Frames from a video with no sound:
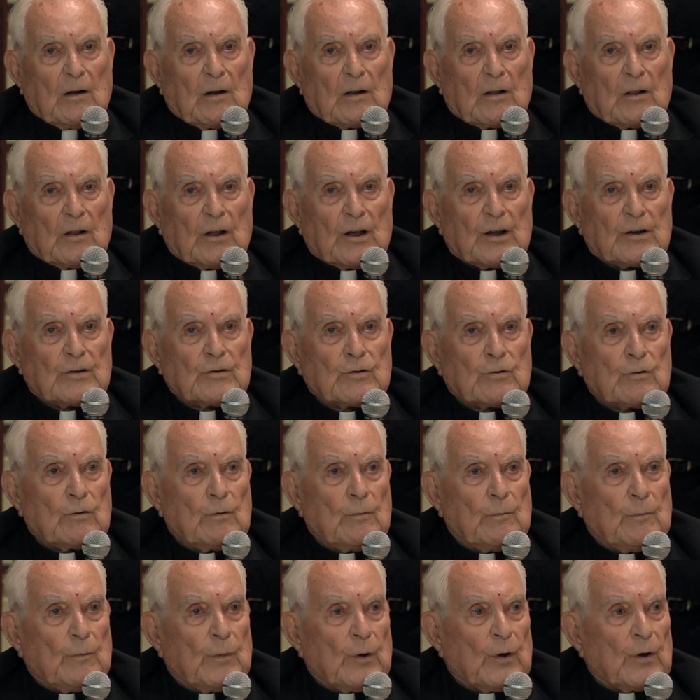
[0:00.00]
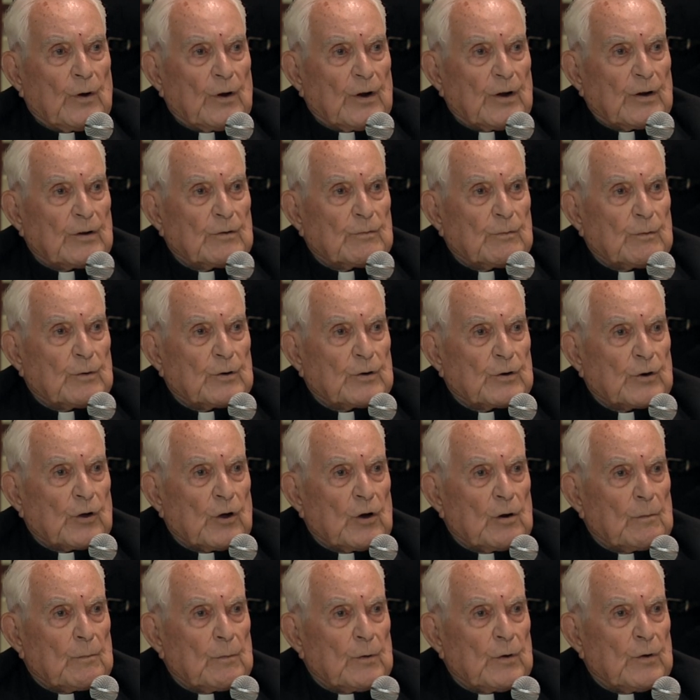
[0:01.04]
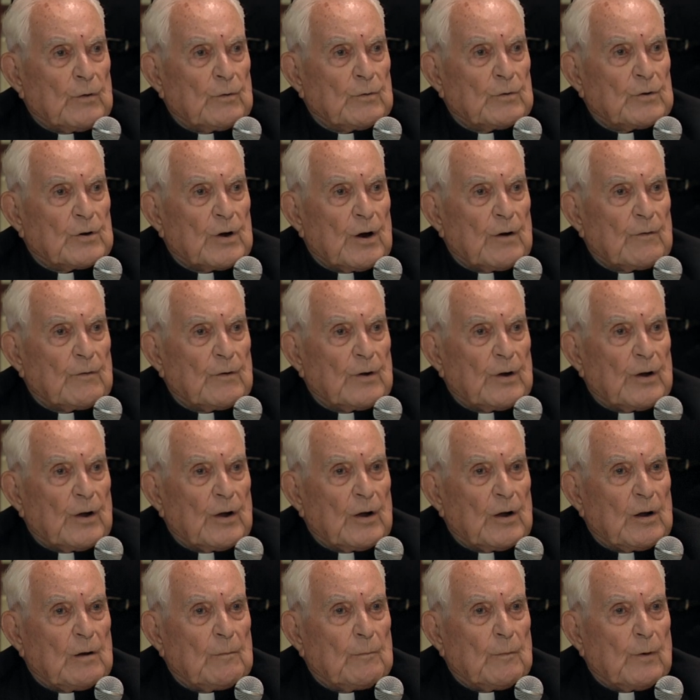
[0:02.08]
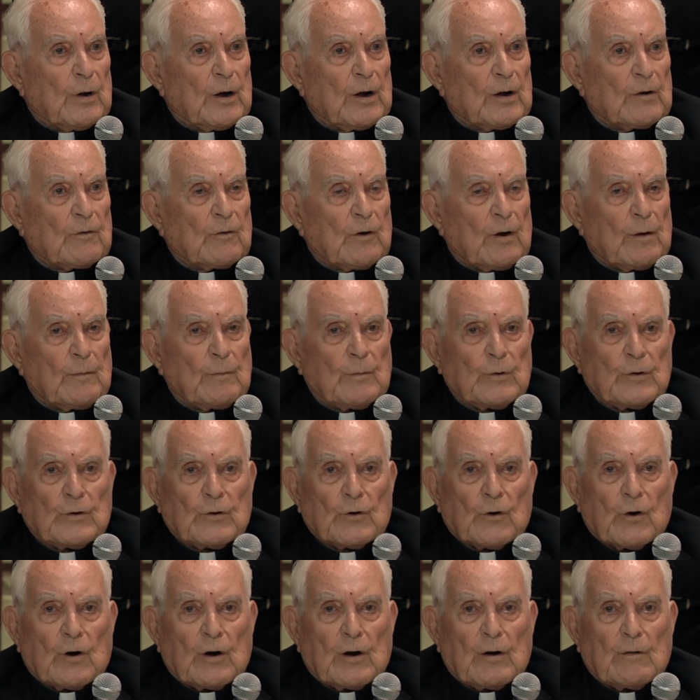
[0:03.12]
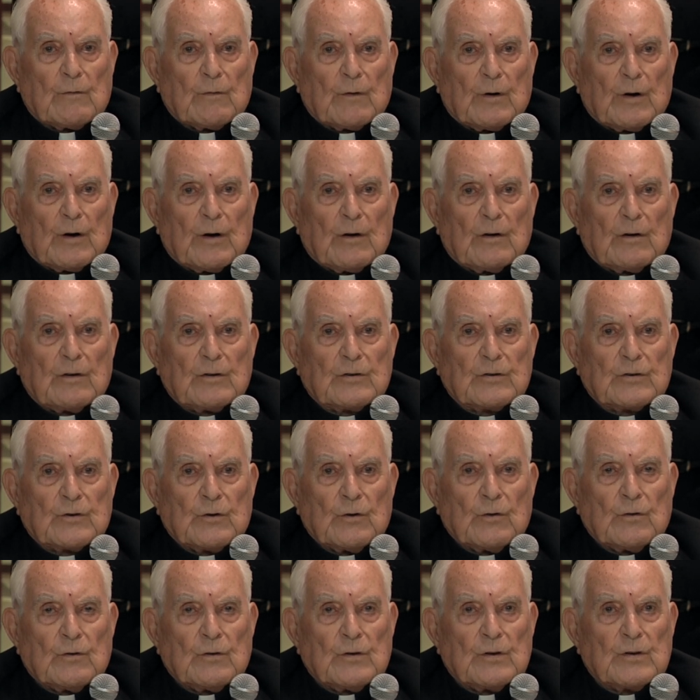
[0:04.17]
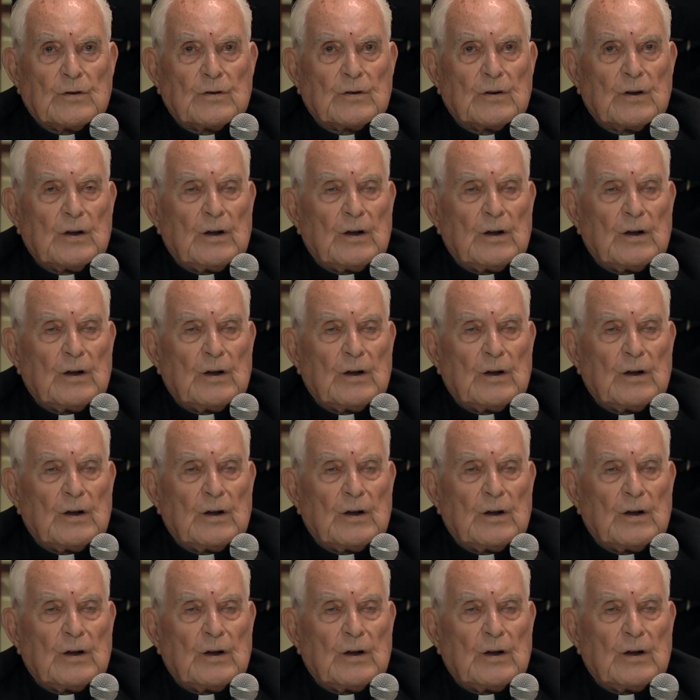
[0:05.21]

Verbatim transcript: classroom buildings, which are going to be used every day by a great majority of our students.